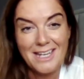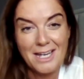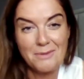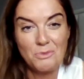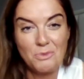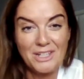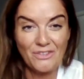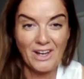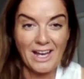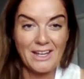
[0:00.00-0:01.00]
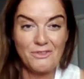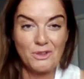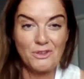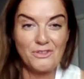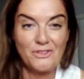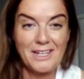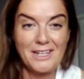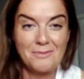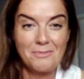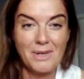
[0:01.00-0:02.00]
I'm in week 5 of
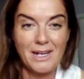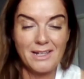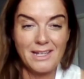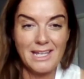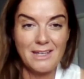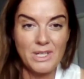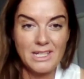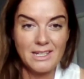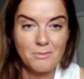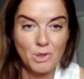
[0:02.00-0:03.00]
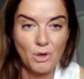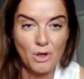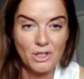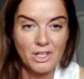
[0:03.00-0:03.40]
my 8-week block.